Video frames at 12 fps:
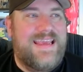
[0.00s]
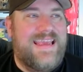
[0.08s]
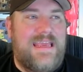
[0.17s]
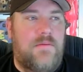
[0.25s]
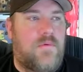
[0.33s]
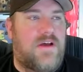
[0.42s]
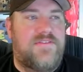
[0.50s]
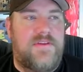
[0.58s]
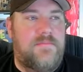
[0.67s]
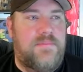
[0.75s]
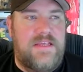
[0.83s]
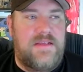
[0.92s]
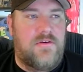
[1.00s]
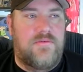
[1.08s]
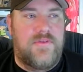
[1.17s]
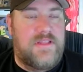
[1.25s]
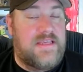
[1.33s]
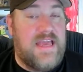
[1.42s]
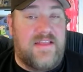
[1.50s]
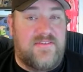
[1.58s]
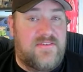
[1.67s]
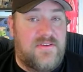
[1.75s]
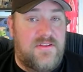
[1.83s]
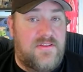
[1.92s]
He wasn't being overly,
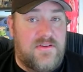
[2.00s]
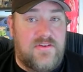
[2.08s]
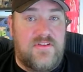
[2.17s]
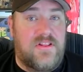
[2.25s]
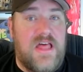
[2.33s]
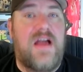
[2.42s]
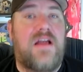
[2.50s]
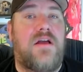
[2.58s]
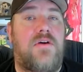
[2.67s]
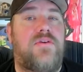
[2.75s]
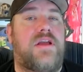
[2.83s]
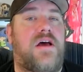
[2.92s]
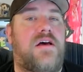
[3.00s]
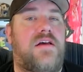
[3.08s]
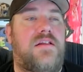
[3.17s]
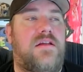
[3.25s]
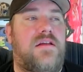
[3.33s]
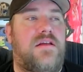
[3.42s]
yes, there's a lot going on.